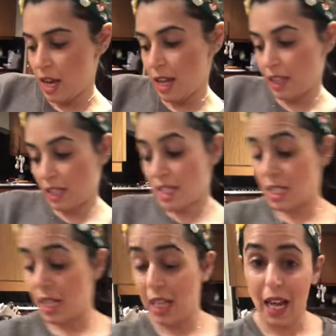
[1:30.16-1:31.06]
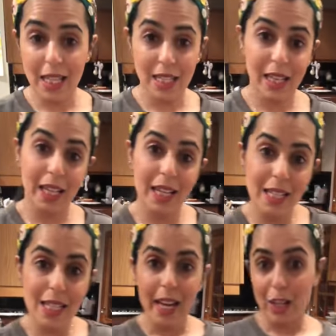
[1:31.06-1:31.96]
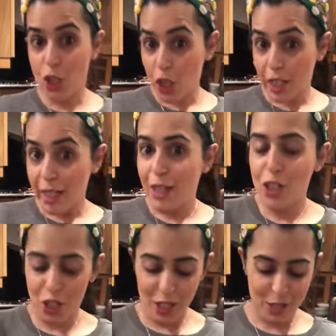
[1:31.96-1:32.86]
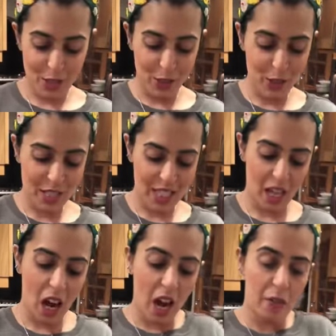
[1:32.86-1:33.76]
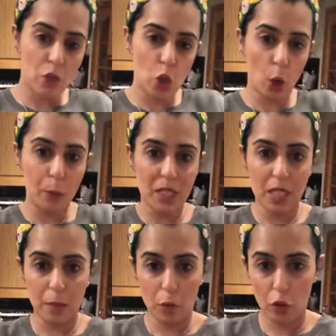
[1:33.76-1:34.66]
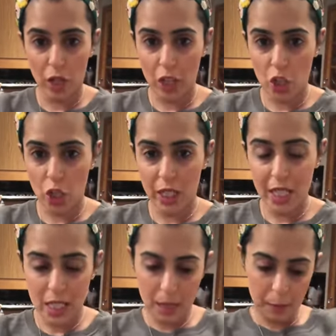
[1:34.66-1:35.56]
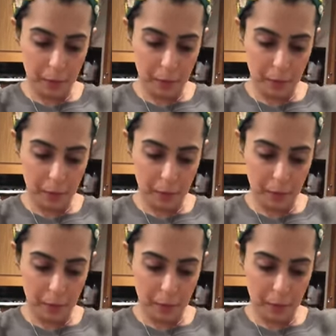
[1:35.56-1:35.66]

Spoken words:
And then, seeing as it is a chilli cheese toast, I've chopped some green chilies.